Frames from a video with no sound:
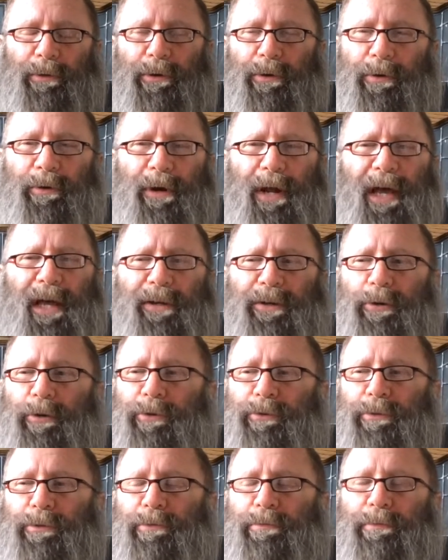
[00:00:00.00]

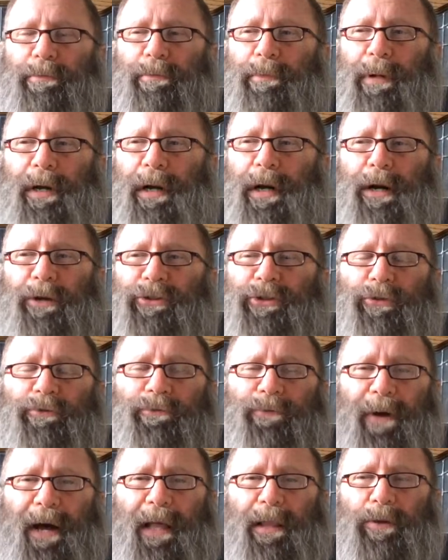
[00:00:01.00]
Quran aren't you
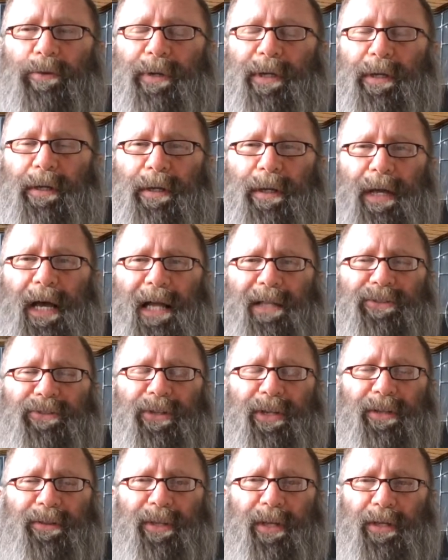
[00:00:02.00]
following? God
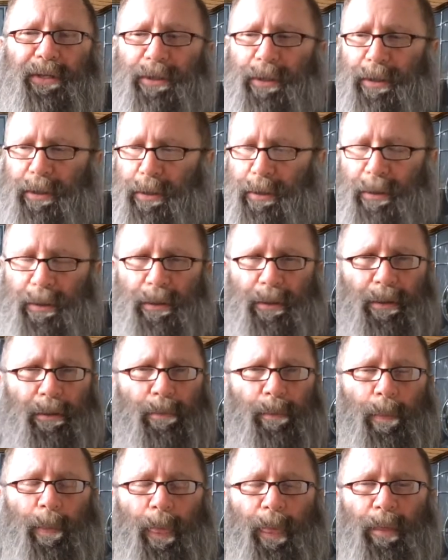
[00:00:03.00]
said that
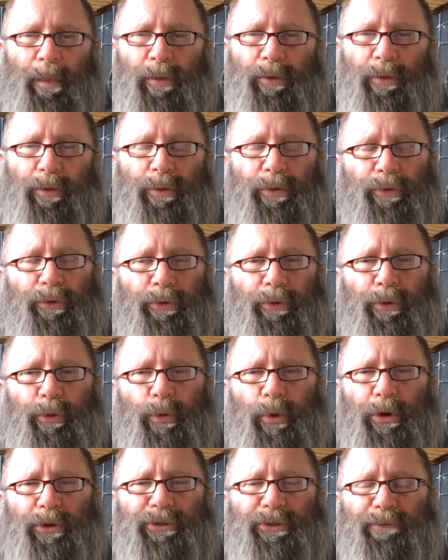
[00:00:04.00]
the
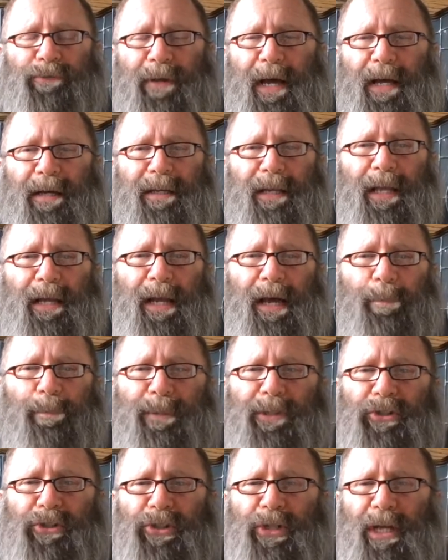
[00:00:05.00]
words of God
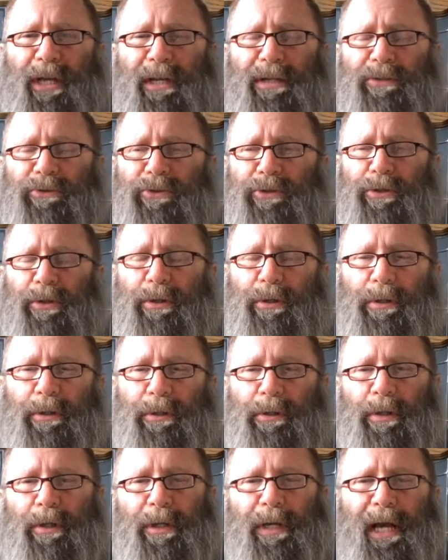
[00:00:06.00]
cannot be changed.
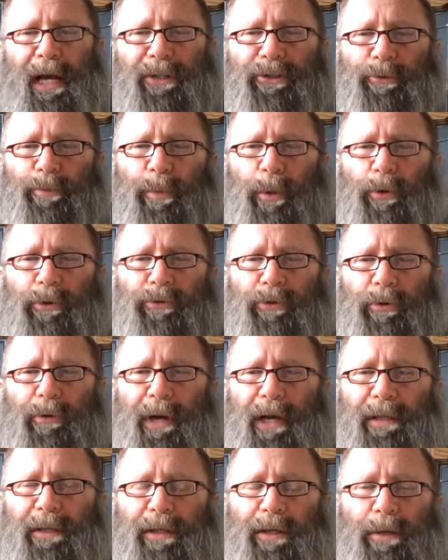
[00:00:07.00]
God spoke
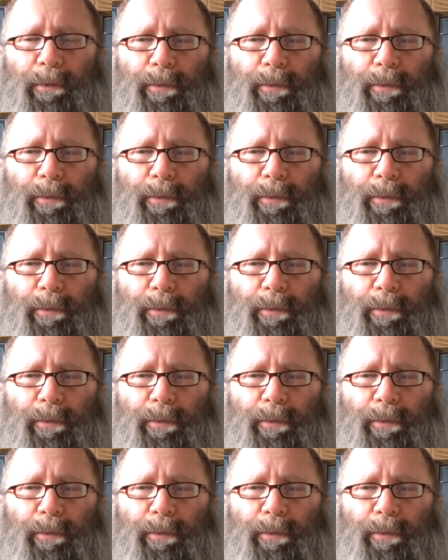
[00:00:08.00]
directly